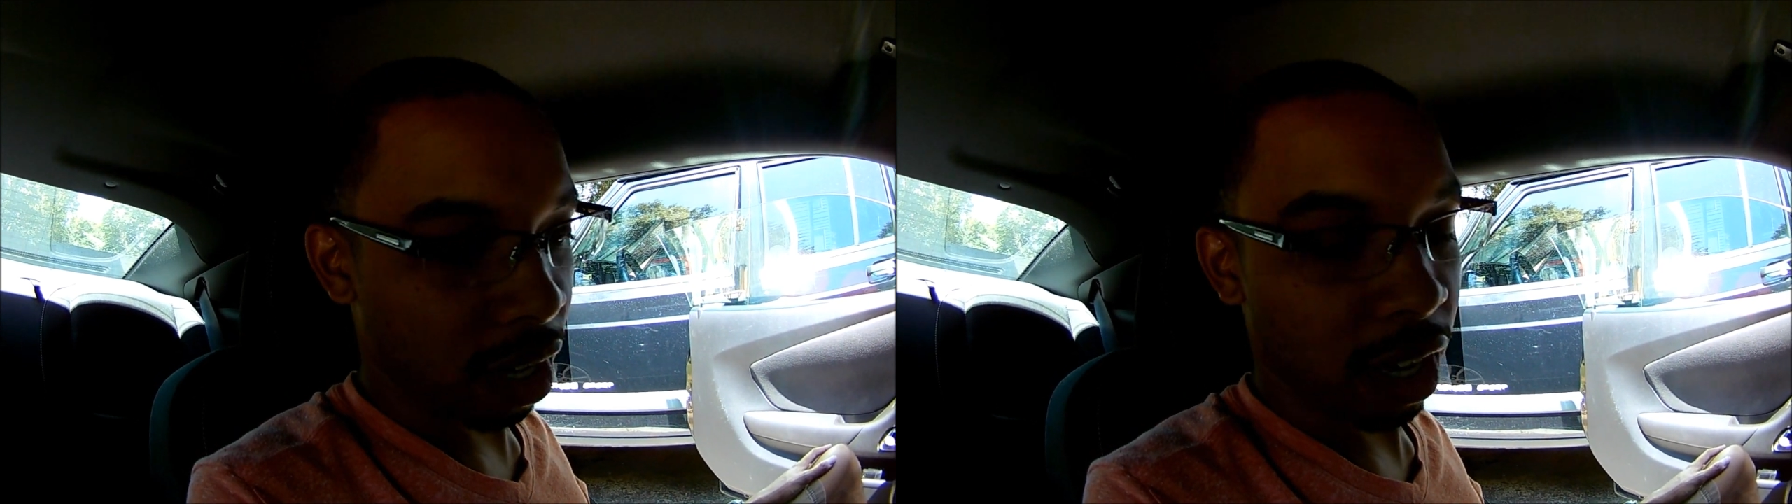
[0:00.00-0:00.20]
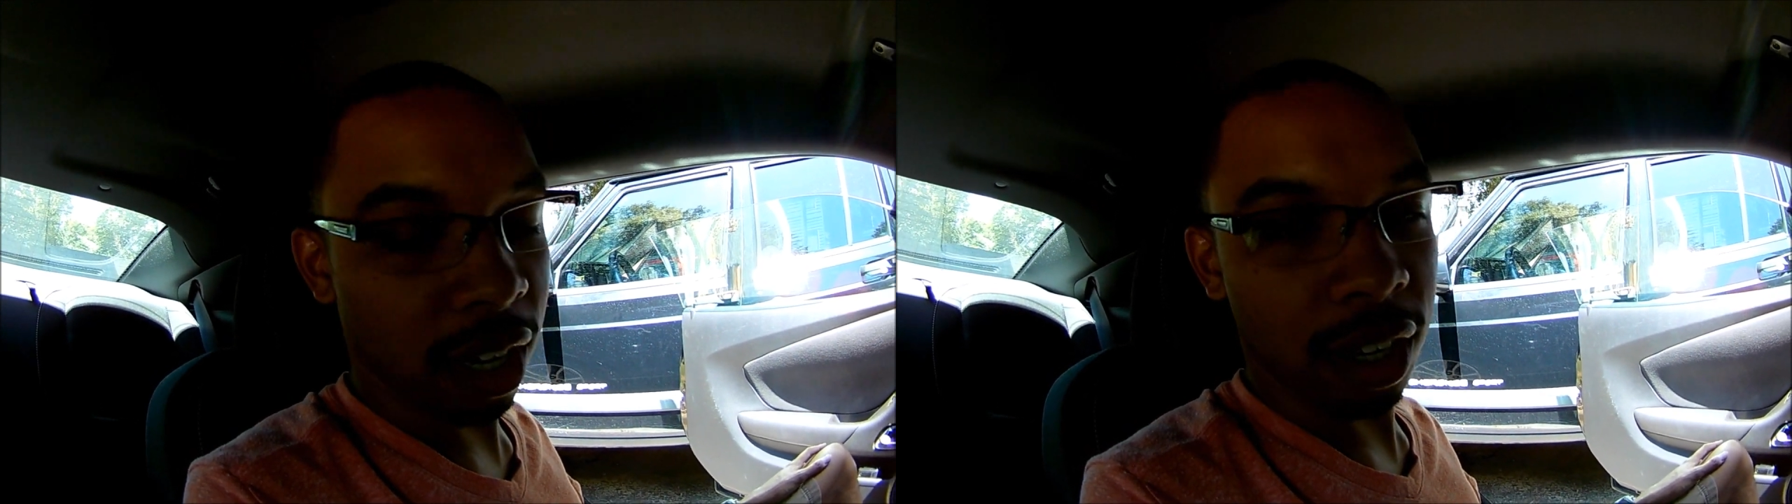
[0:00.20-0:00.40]

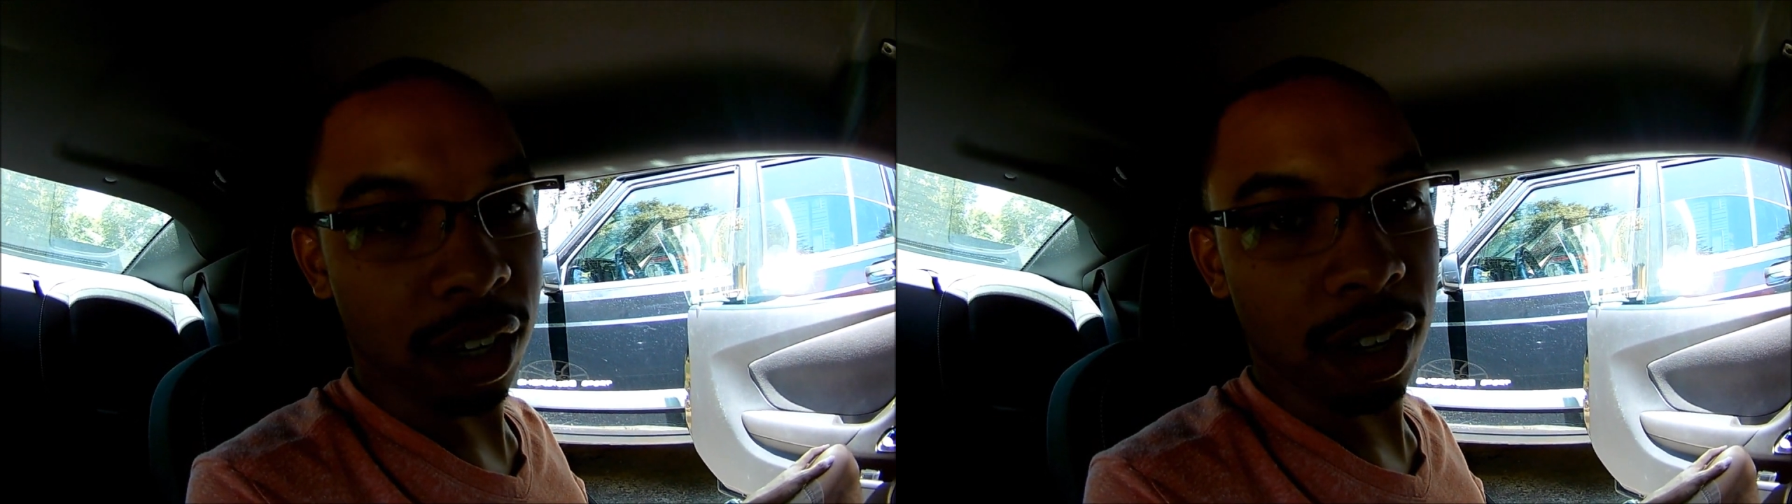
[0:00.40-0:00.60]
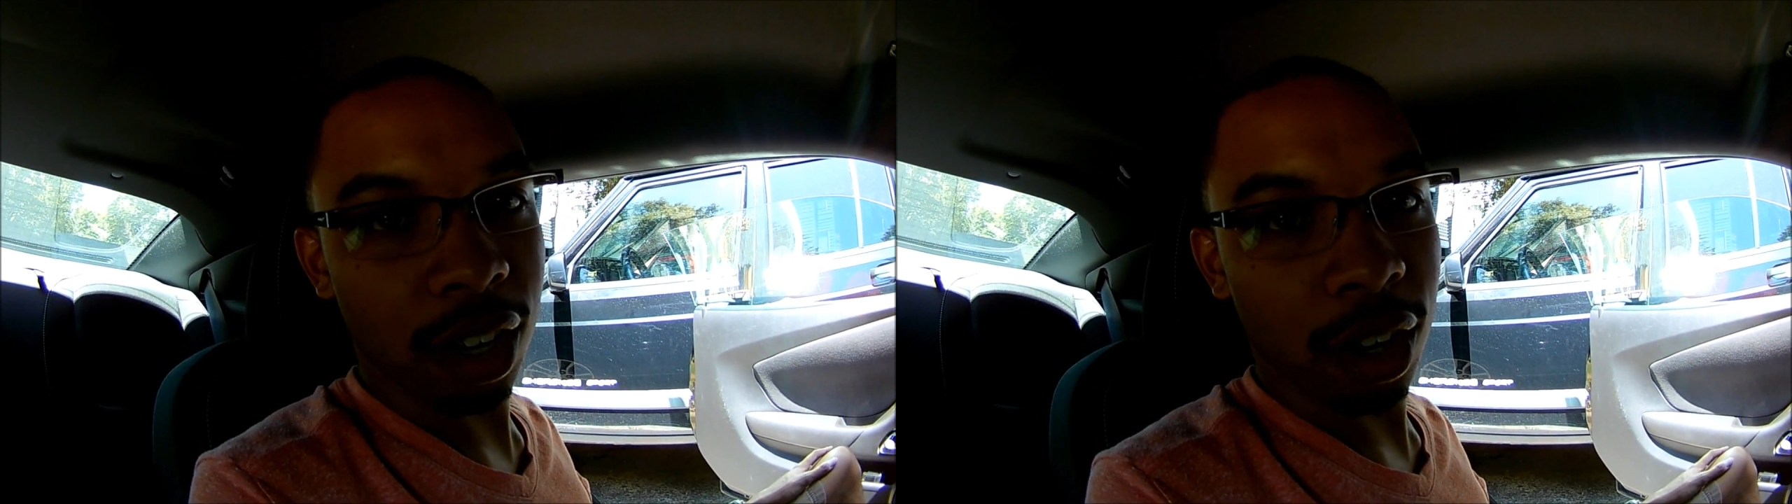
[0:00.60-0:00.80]

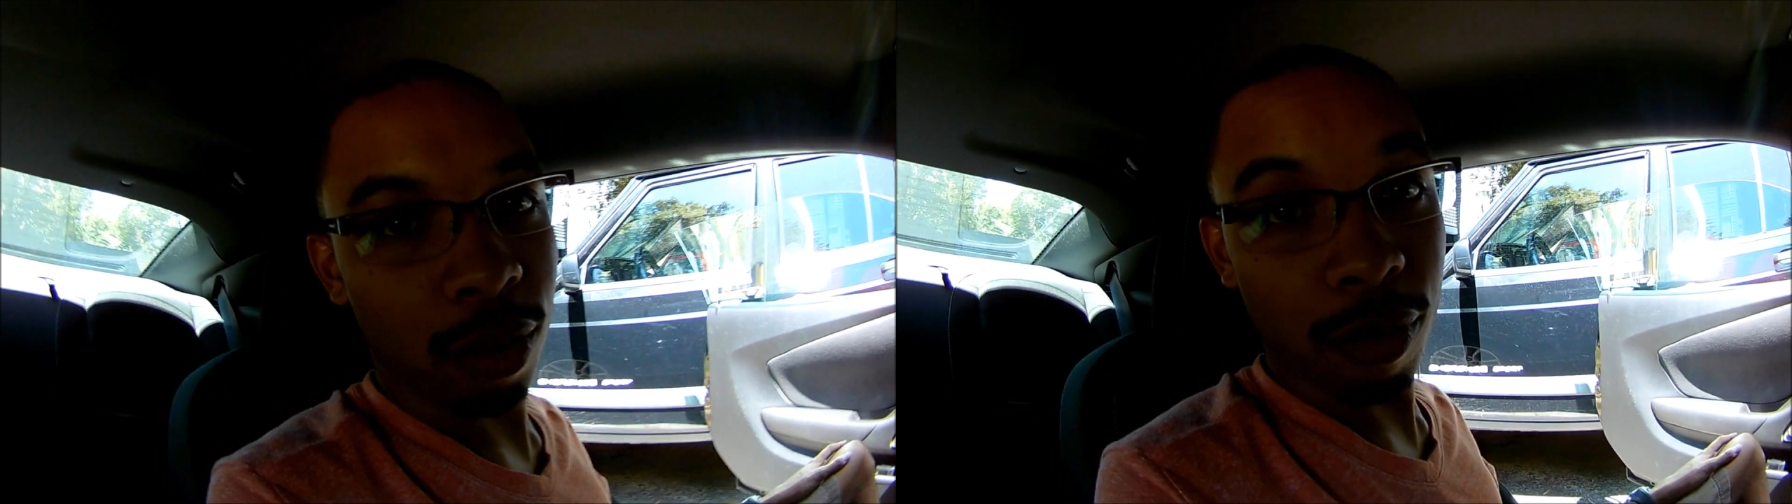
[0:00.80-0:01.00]
a